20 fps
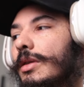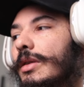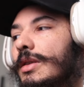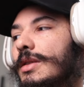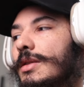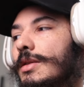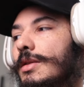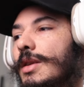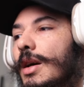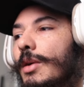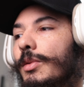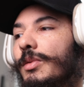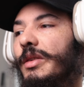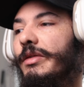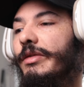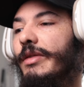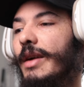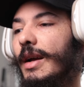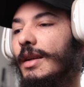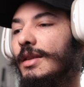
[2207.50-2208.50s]
sound
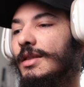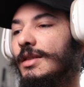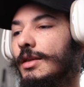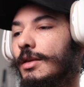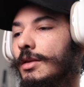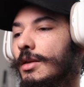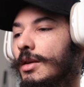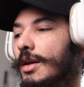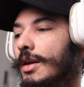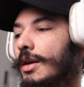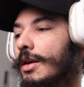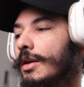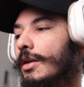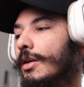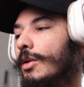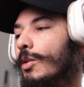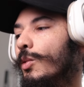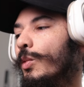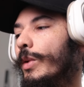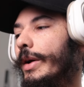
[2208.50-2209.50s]
effects
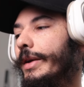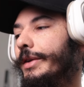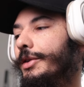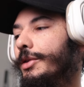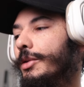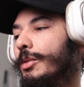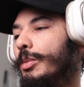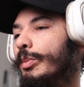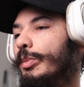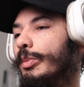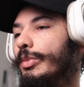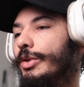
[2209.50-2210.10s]
when you